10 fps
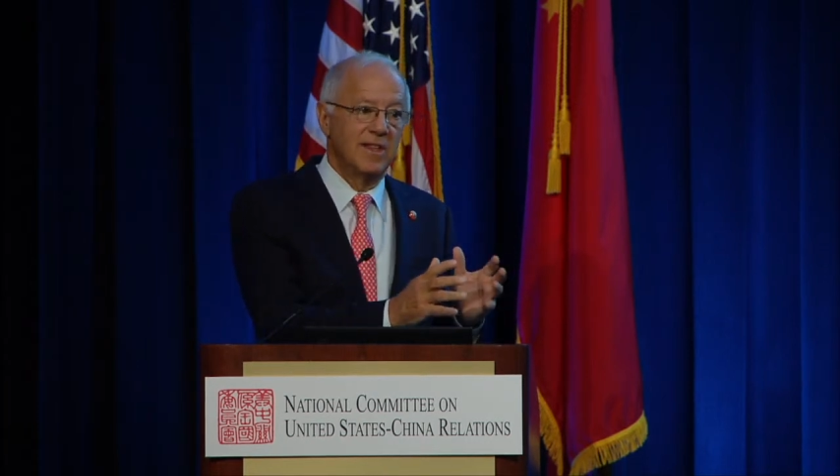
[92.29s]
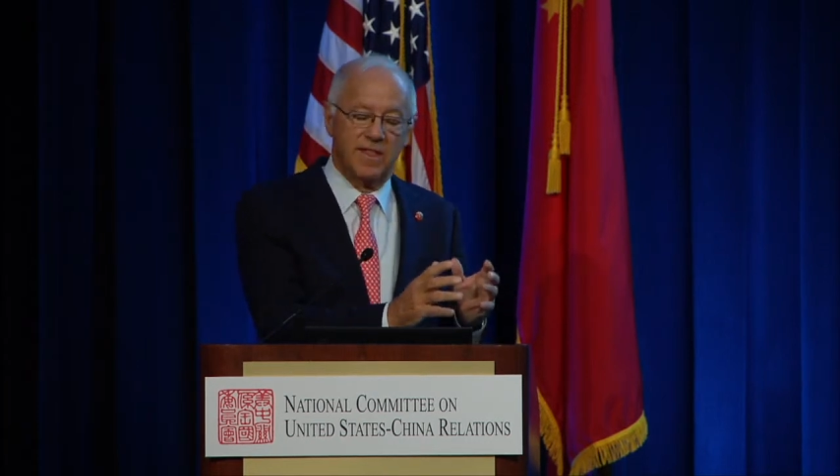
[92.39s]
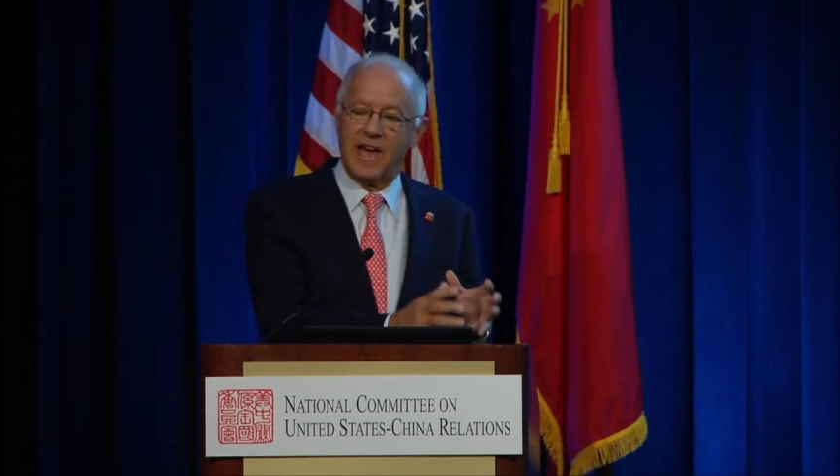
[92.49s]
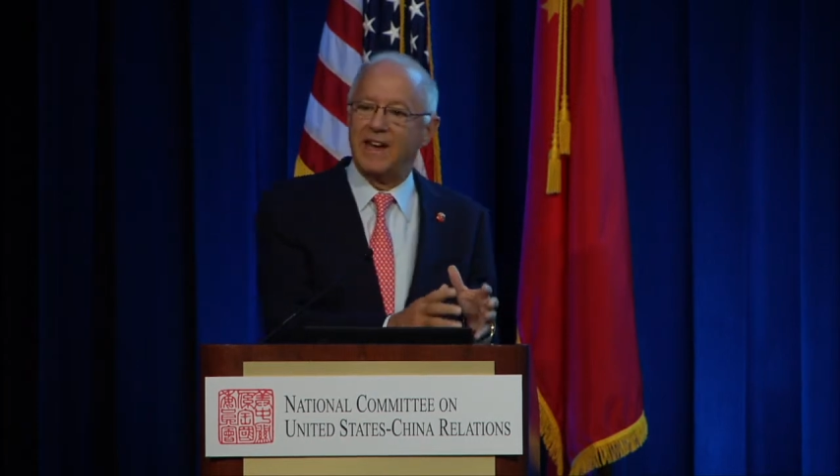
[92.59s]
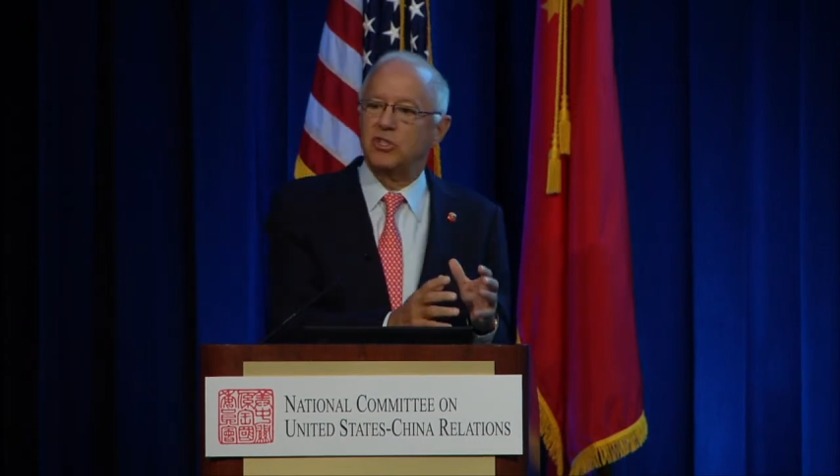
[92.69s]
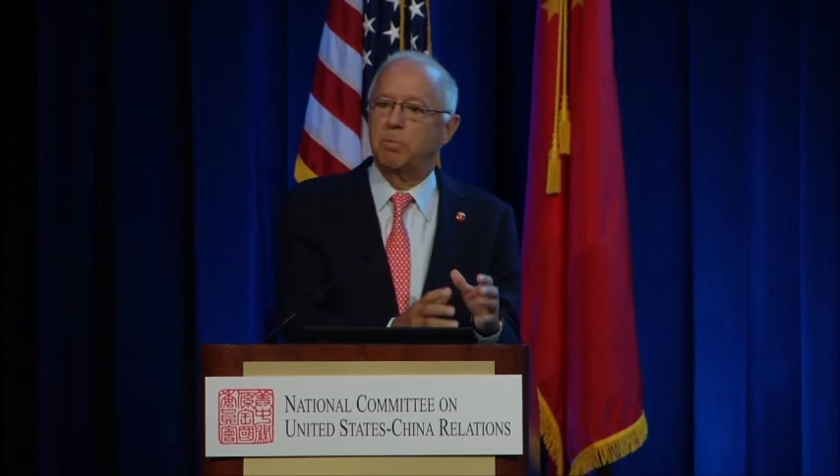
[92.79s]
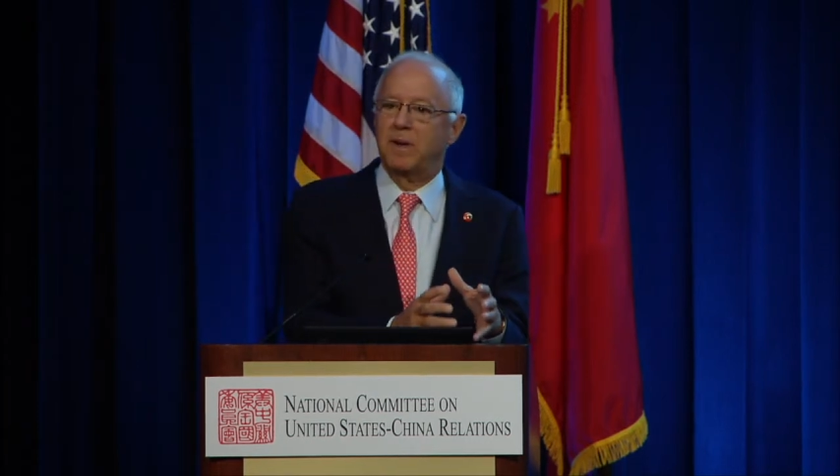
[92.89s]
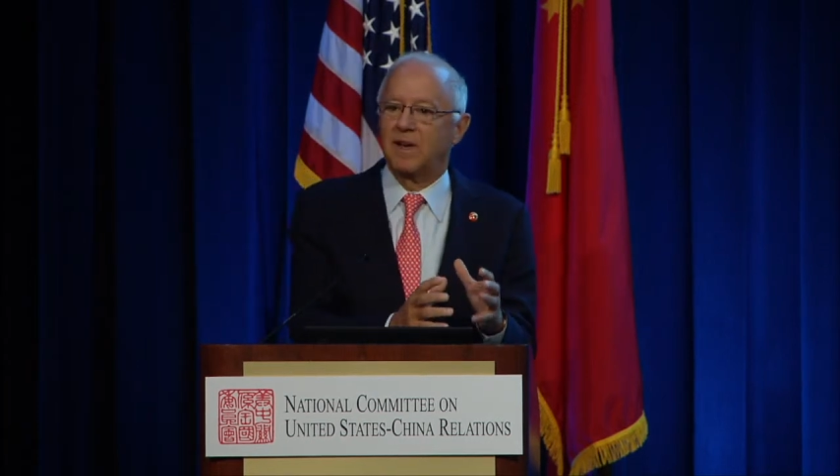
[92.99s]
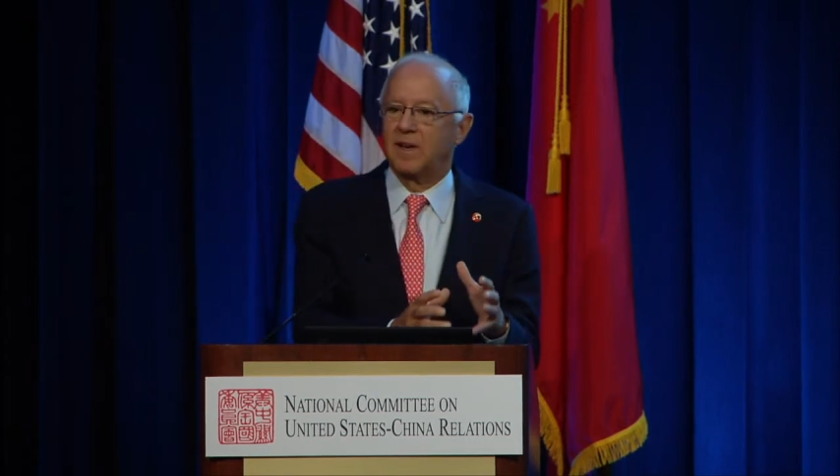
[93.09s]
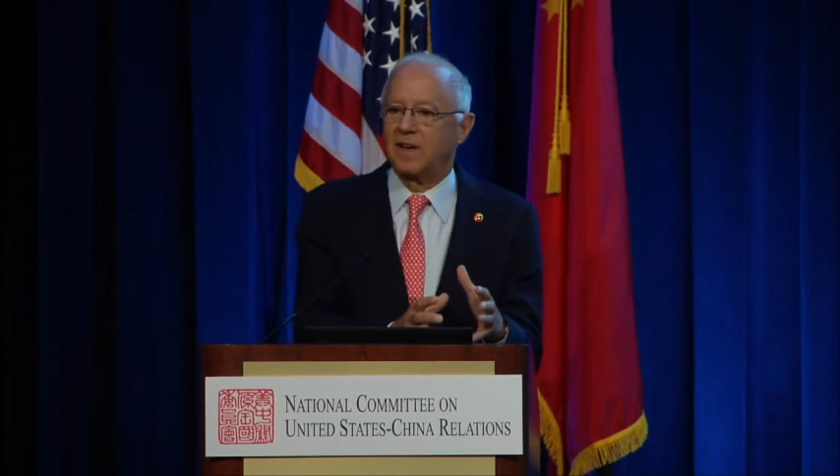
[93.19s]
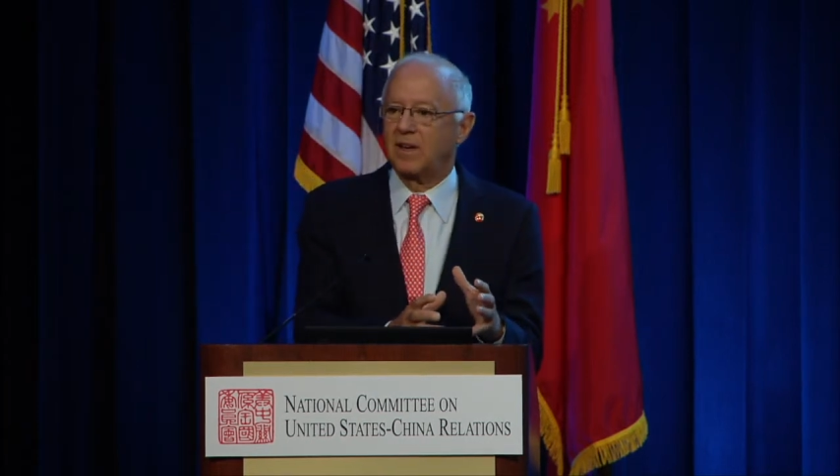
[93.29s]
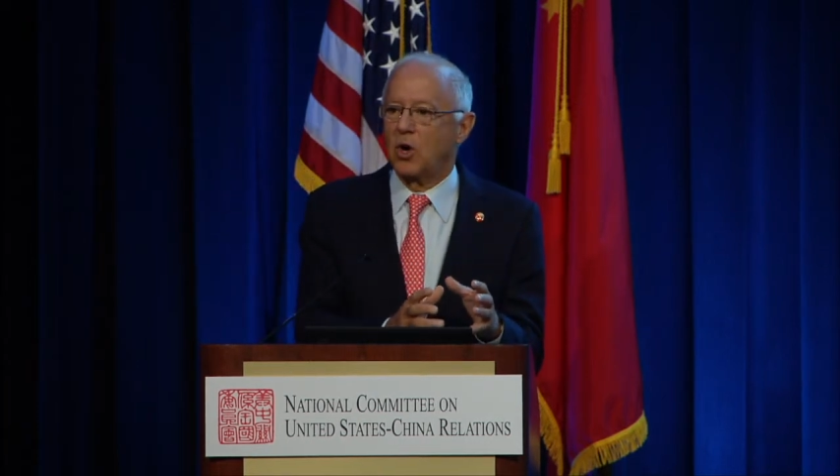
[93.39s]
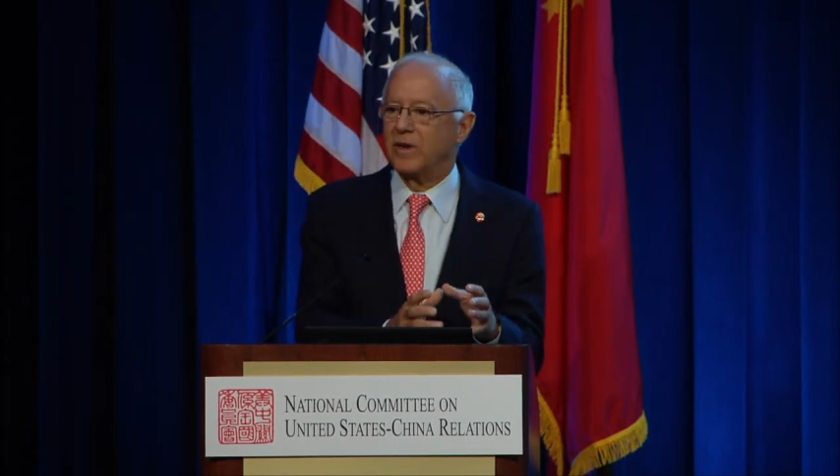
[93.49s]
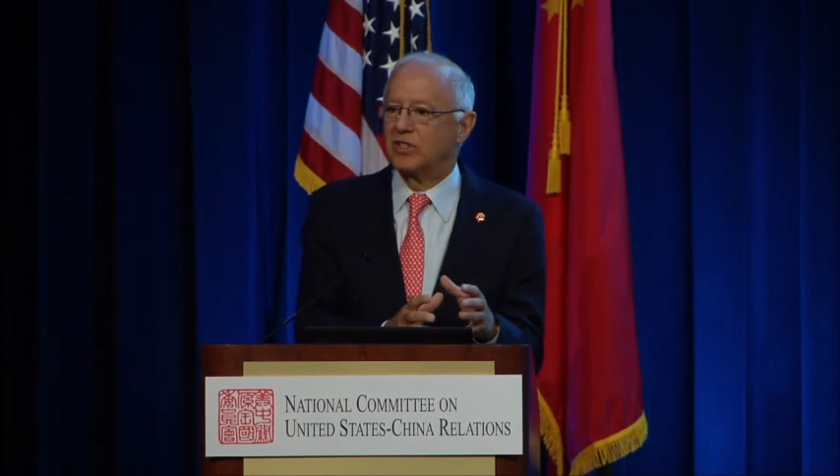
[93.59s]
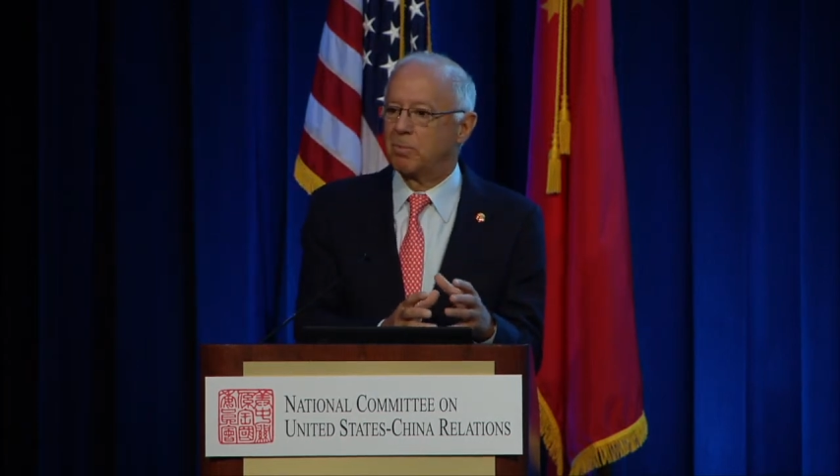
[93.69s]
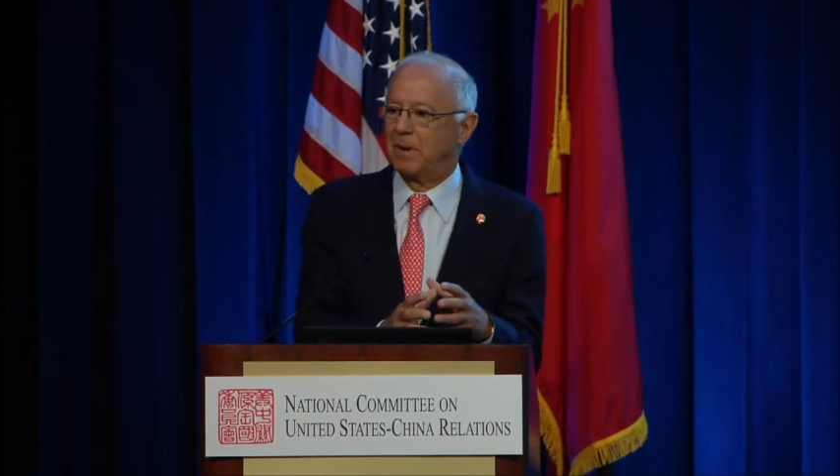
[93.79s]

that is going to